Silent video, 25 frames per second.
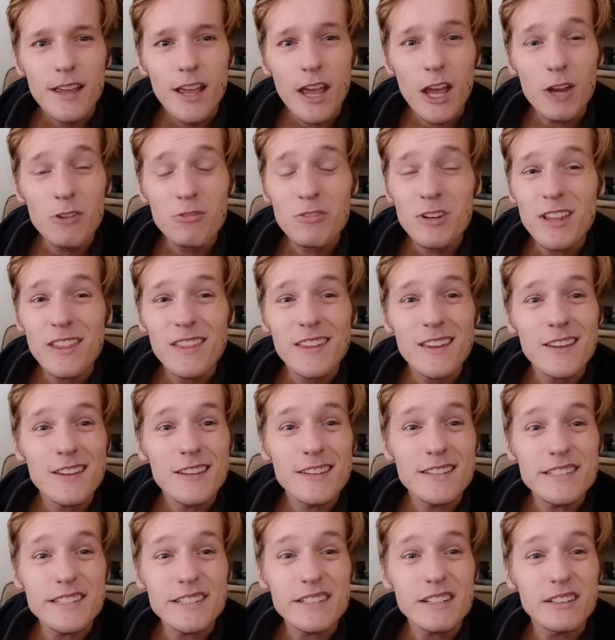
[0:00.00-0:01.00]
everything
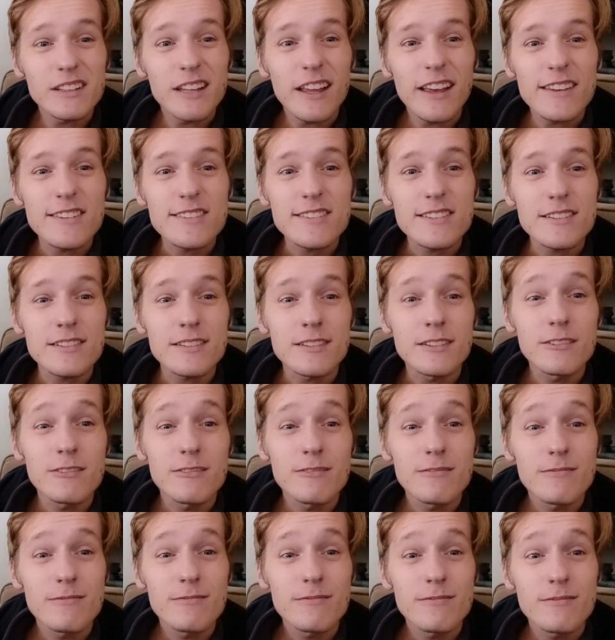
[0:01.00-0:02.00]
is a lesson.
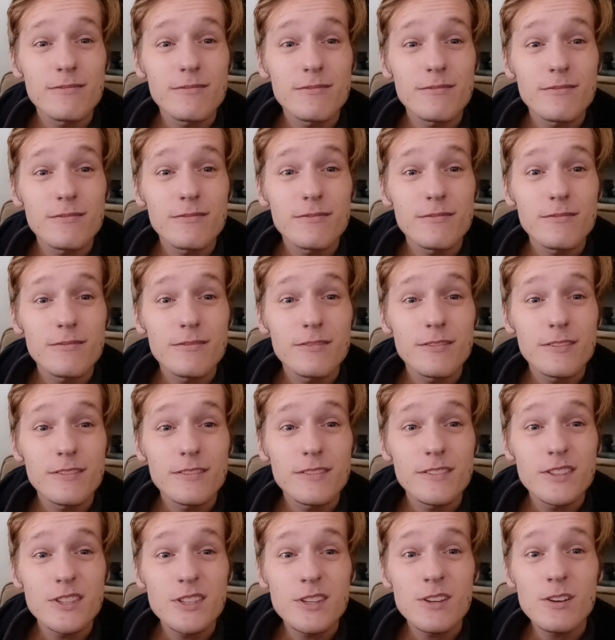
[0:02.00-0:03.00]

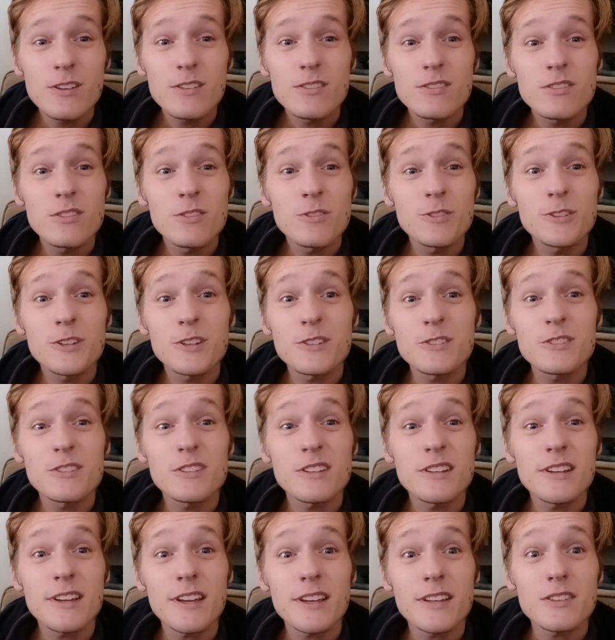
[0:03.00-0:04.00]
There is no such
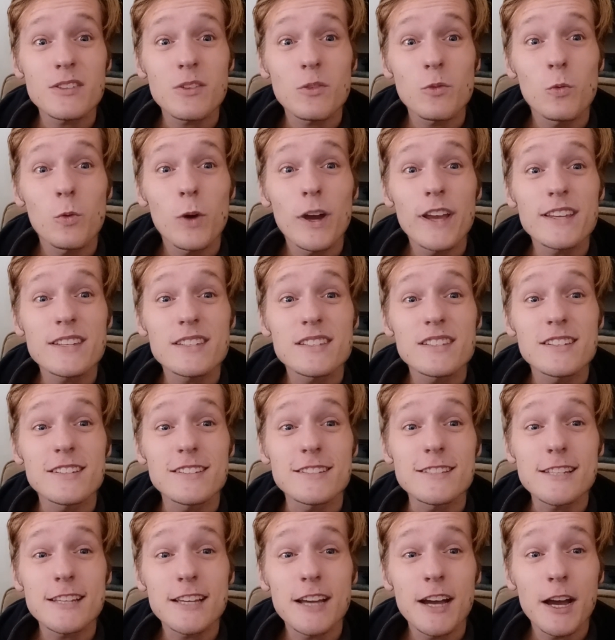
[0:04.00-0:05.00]
thing as a
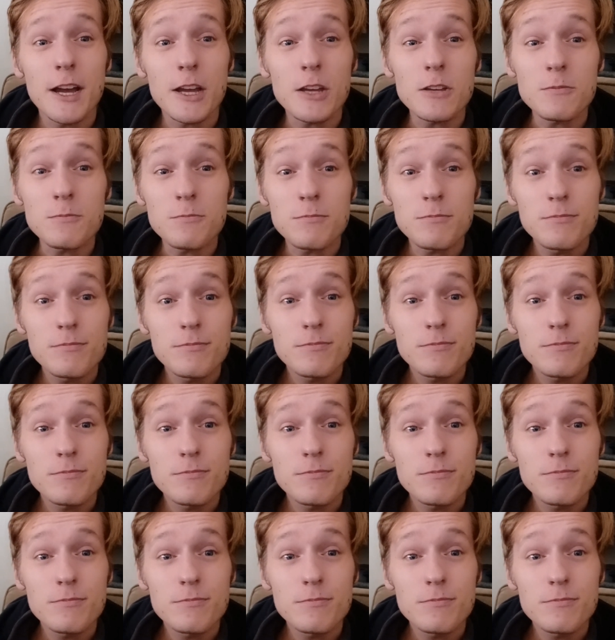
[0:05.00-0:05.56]
wasted time.